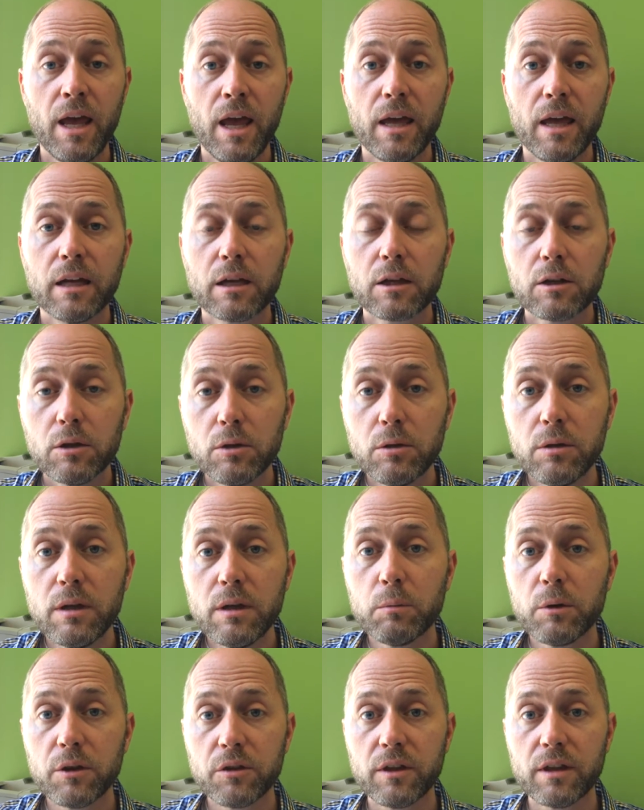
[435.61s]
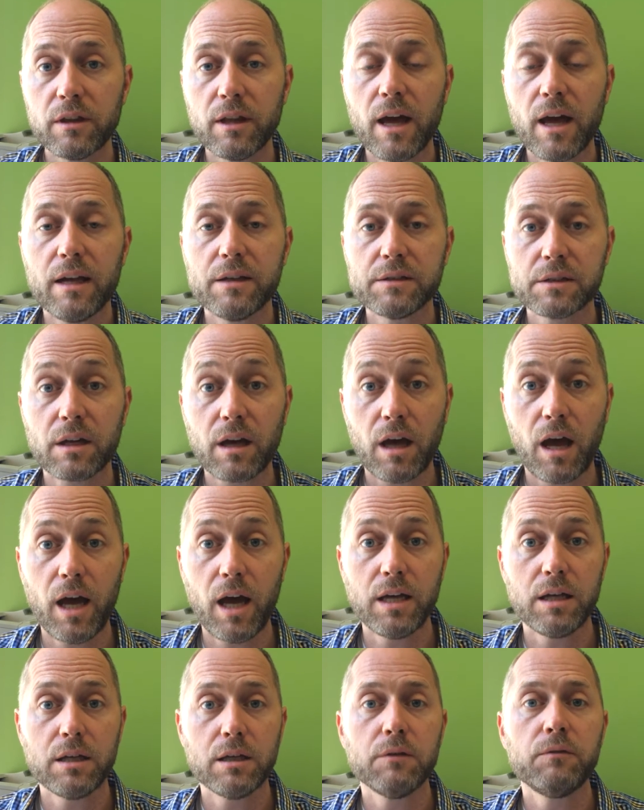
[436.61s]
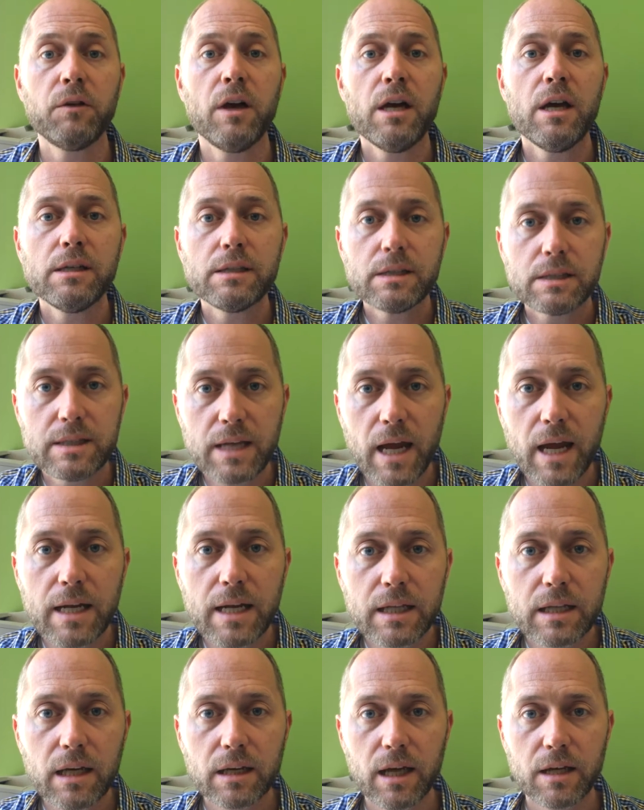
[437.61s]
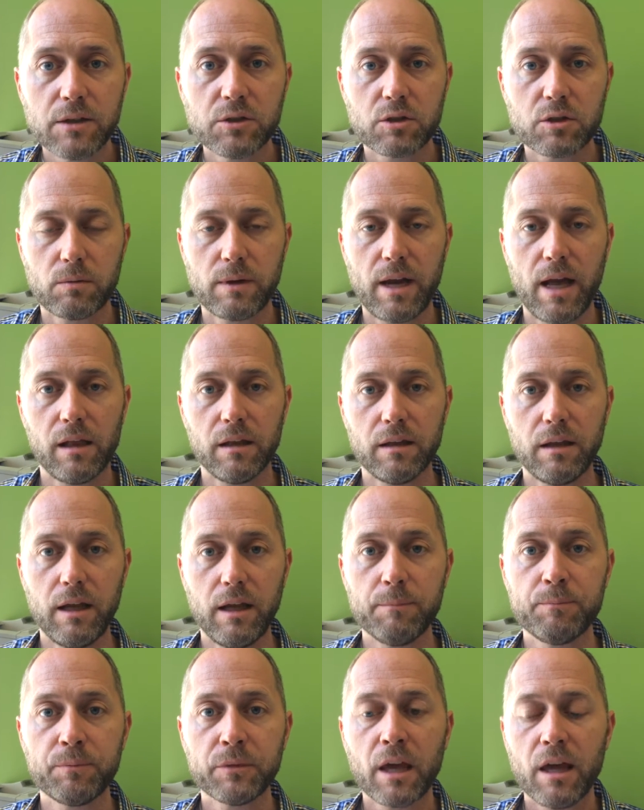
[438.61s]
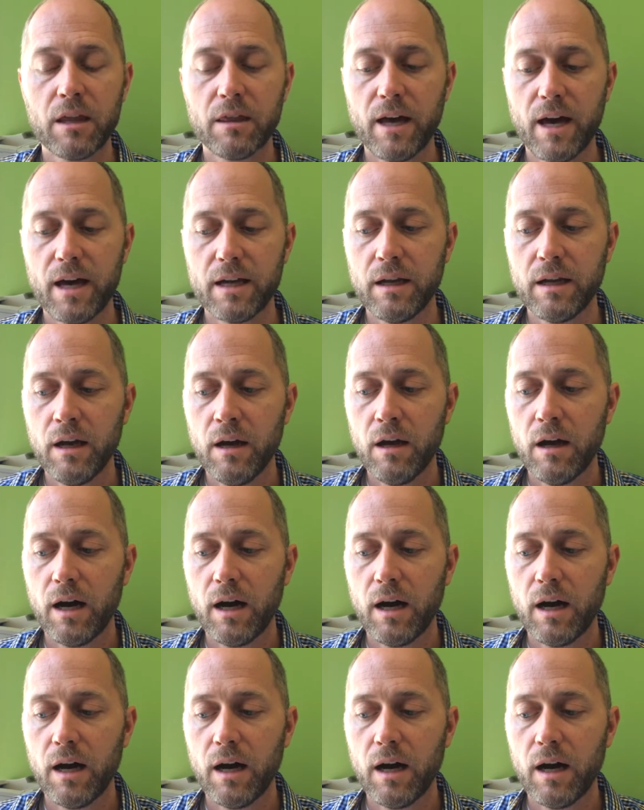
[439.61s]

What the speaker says: And included within that is a kind of standing against reality, that